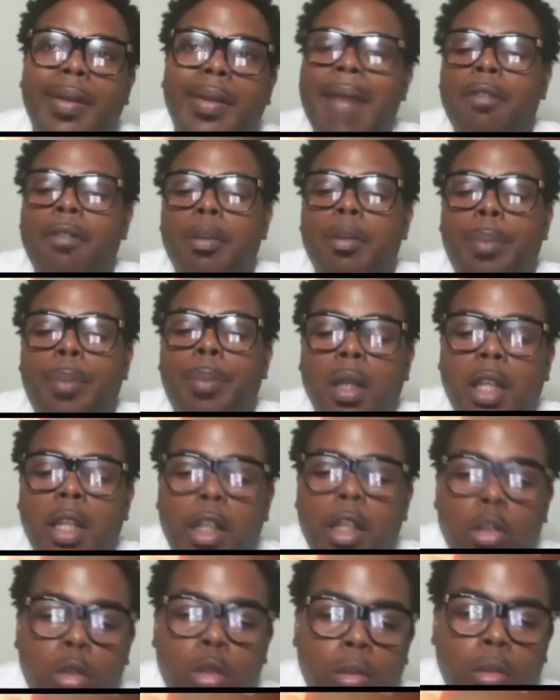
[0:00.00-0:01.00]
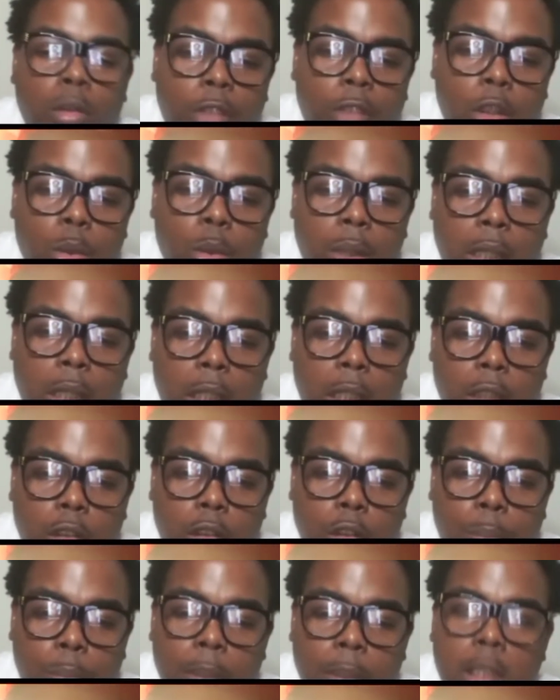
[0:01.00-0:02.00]
have a political view in it? Do
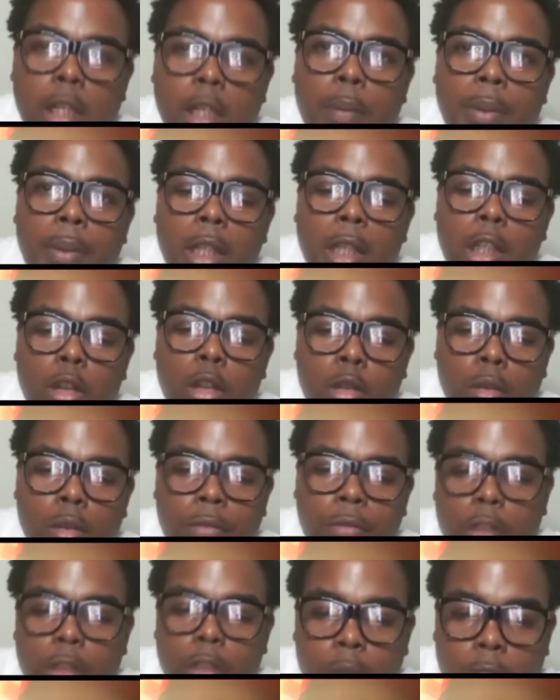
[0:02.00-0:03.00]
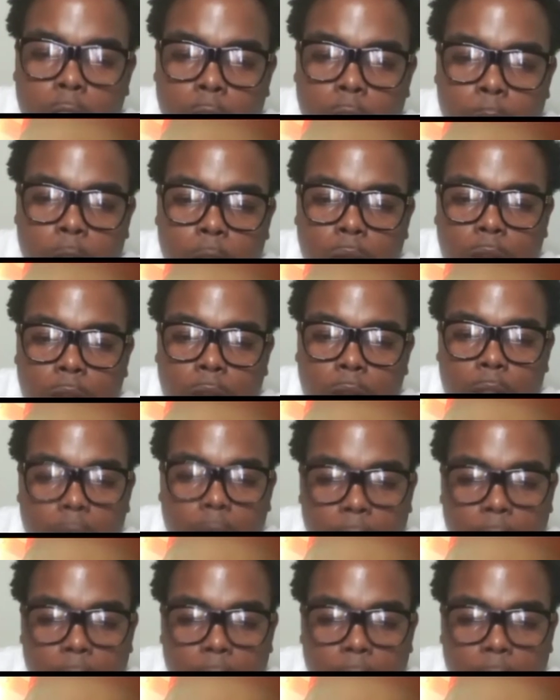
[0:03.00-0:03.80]
you put that political view in your music?